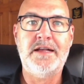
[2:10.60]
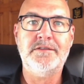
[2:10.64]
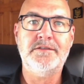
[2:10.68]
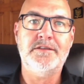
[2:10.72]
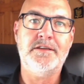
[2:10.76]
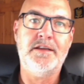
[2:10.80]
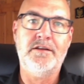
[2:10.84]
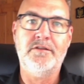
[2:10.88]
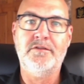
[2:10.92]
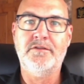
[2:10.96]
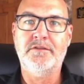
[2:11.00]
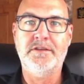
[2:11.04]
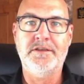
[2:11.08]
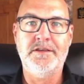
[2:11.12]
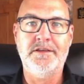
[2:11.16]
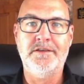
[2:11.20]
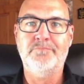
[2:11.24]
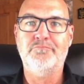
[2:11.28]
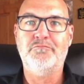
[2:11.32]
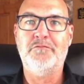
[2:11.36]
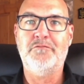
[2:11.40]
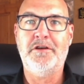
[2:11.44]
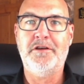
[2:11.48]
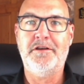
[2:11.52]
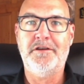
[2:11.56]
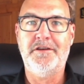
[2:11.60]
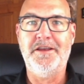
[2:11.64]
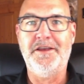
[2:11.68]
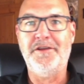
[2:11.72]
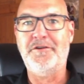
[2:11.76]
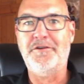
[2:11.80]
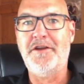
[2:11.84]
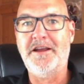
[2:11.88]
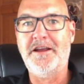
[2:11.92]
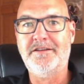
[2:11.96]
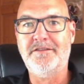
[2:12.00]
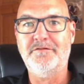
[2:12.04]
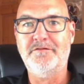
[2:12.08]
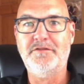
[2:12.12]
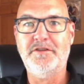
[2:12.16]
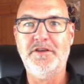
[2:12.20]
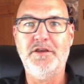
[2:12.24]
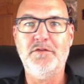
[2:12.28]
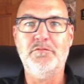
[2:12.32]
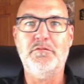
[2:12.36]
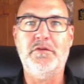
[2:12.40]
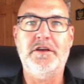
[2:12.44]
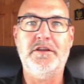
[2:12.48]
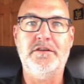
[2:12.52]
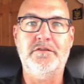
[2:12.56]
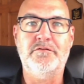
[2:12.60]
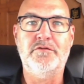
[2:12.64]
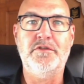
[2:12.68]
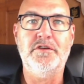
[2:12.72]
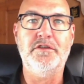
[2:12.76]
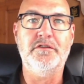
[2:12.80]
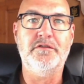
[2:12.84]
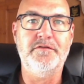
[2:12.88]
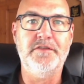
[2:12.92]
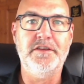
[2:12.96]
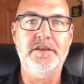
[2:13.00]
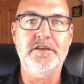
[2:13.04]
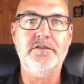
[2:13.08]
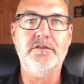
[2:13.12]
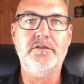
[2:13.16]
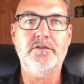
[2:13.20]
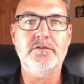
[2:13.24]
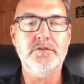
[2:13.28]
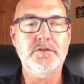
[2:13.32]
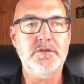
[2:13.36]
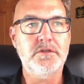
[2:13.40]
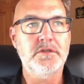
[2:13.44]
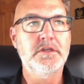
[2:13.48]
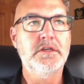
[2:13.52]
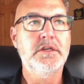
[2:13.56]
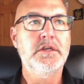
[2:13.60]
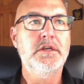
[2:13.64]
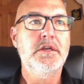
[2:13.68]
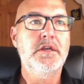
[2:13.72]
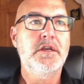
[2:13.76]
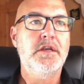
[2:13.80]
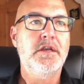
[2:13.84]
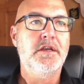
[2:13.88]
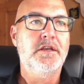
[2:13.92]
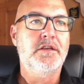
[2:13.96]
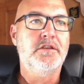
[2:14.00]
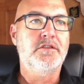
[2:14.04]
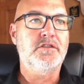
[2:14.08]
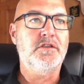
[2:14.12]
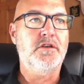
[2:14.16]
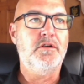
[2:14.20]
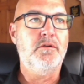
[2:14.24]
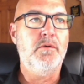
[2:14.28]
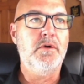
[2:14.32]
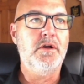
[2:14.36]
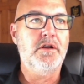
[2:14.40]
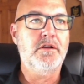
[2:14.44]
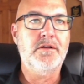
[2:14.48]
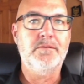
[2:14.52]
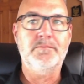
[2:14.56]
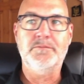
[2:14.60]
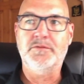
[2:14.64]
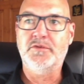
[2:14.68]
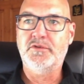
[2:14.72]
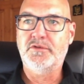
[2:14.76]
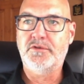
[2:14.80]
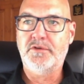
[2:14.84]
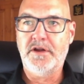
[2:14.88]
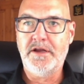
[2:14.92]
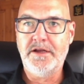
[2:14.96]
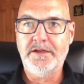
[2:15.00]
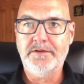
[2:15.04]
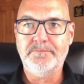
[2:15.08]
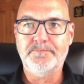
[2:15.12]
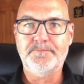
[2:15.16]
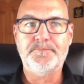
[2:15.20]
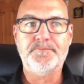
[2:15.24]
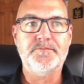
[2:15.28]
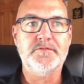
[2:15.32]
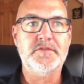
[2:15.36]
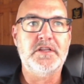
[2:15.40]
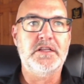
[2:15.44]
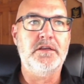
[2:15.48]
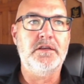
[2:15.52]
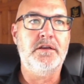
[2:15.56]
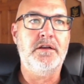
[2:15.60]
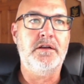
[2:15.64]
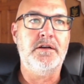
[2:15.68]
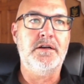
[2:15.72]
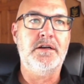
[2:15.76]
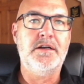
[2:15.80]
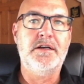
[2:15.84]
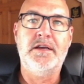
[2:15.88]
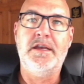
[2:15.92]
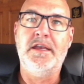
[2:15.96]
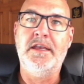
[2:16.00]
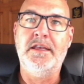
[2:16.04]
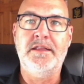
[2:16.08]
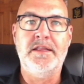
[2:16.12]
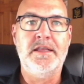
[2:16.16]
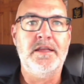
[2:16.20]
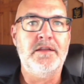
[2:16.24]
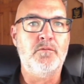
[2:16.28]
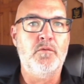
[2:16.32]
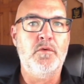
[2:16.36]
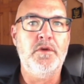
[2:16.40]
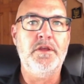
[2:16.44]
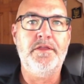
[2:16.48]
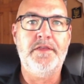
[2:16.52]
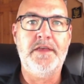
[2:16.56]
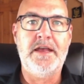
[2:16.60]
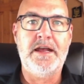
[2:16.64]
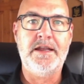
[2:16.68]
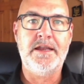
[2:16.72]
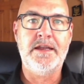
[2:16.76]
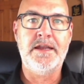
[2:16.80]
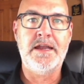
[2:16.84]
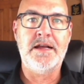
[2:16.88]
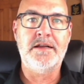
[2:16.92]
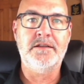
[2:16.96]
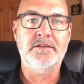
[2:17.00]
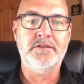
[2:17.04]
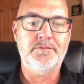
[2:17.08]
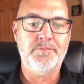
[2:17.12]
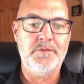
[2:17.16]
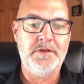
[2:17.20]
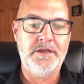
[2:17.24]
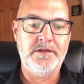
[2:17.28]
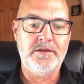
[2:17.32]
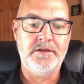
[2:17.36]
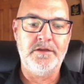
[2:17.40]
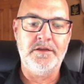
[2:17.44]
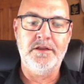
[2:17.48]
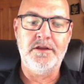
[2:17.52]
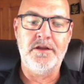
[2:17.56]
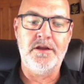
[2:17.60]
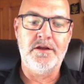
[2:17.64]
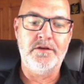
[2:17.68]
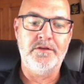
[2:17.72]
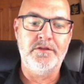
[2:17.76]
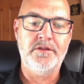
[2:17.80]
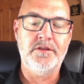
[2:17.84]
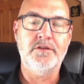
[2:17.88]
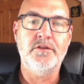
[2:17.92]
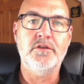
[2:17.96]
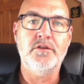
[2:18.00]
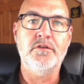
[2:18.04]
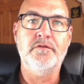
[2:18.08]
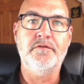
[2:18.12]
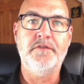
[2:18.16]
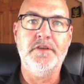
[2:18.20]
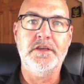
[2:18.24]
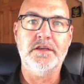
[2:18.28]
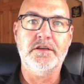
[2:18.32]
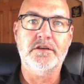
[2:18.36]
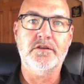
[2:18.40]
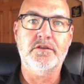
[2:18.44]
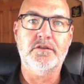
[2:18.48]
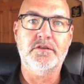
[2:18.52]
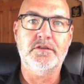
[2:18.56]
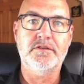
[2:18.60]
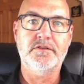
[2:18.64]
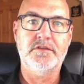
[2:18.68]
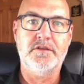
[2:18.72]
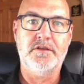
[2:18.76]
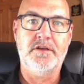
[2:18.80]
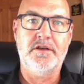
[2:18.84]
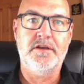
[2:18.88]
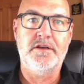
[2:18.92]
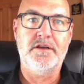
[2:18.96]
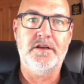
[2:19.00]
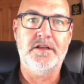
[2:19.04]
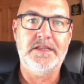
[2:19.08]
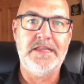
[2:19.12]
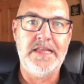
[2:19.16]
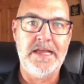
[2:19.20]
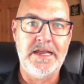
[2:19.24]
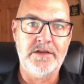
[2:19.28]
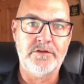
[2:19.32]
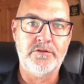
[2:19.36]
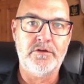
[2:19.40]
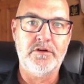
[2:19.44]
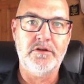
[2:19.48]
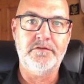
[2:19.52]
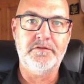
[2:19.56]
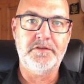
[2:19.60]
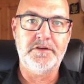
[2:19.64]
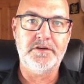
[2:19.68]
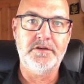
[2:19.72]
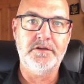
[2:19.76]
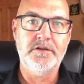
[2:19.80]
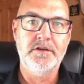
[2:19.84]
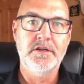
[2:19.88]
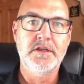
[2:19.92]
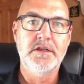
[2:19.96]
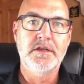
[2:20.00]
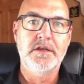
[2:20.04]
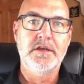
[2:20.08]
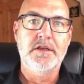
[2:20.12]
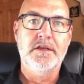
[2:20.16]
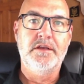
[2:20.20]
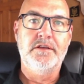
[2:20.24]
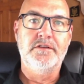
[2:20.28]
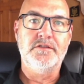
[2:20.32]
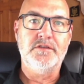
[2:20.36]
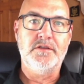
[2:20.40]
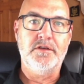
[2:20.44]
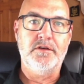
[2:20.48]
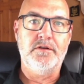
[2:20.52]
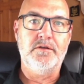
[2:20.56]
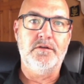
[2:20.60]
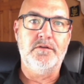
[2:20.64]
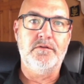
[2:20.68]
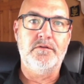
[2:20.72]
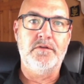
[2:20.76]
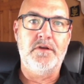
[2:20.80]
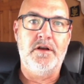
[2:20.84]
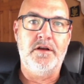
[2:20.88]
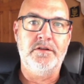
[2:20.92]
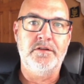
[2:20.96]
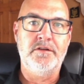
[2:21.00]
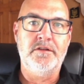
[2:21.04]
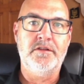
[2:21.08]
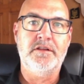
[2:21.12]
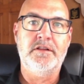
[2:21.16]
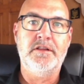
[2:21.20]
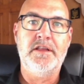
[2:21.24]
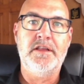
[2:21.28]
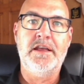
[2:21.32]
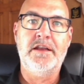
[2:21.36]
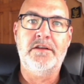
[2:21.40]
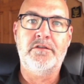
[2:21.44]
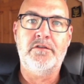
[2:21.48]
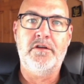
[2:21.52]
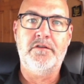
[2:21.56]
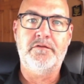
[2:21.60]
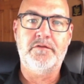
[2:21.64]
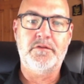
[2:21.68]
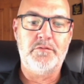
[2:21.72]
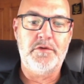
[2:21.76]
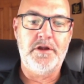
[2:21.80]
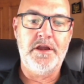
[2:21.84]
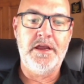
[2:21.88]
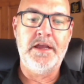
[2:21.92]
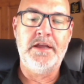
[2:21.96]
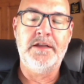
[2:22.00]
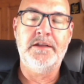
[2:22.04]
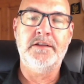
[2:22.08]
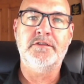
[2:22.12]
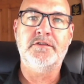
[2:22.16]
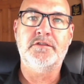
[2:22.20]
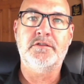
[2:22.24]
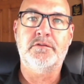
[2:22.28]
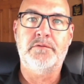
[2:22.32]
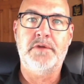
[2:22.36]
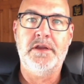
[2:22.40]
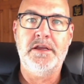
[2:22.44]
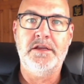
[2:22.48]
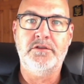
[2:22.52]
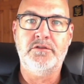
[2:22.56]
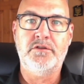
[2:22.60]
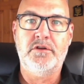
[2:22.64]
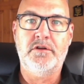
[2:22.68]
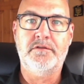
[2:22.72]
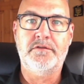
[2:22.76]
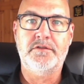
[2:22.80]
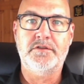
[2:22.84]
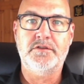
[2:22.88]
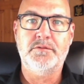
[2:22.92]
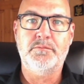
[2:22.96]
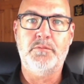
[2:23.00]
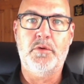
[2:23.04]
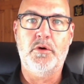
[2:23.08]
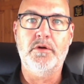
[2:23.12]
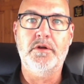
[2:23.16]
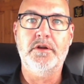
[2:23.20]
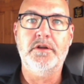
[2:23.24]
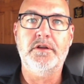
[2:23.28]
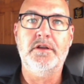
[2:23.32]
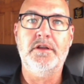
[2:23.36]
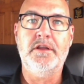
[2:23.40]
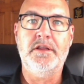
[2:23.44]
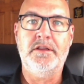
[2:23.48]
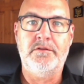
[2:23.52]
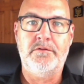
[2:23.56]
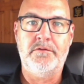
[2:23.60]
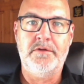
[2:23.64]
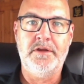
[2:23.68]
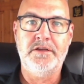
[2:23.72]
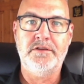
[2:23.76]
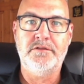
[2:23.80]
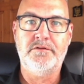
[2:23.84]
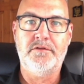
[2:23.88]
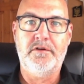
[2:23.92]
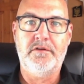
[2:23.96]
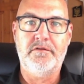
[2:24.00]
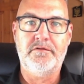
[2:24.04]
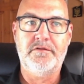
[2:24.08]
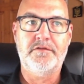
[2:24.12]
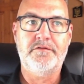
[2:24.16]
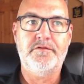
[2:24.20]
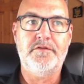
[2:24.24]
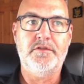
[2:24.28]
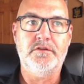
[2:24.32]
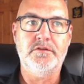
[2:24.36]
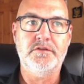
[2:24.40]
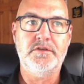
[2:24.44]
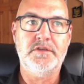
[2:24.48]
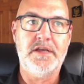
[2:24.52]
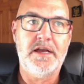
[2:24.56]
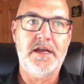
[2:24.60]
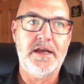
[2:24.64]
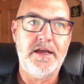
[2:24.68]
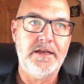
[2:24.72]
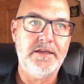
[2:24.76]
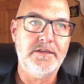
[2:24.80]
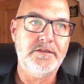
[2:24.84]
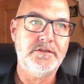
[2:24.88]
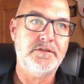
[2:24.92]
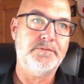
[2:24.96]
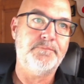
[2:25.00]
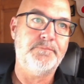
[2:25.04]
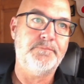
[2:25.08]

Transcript: not only interactively, but real vehicles. So welcome, Strut. And then with that announcement, the new vehicles, Land Rover. So under the Land Rover brand is the Range Rover Sport and the Range Rover full size.